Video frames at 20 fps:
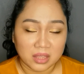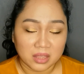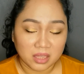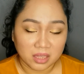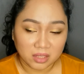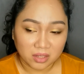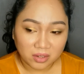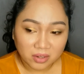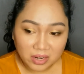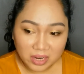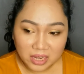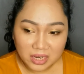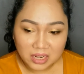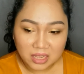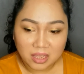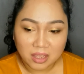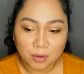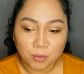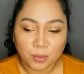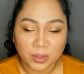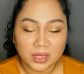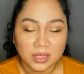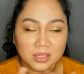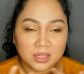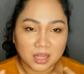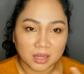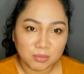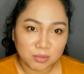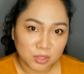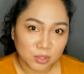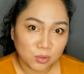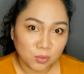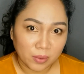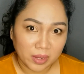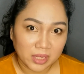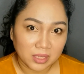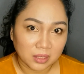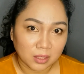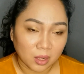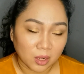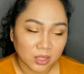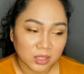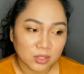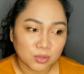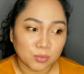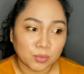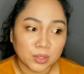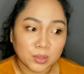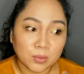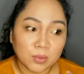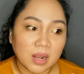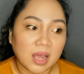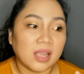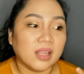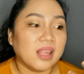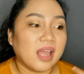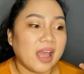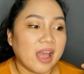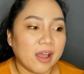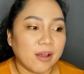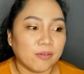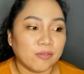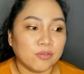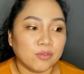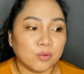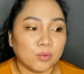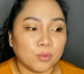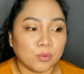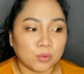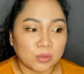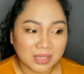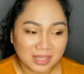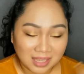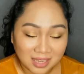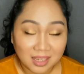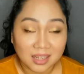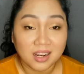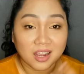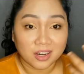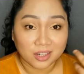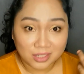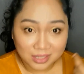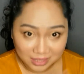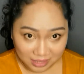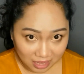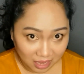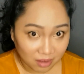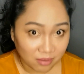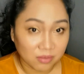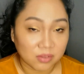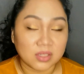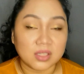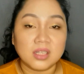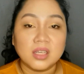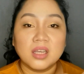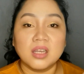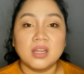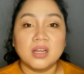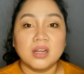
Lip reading: that really, when it comes to weight loss, we do not have to kill ourselves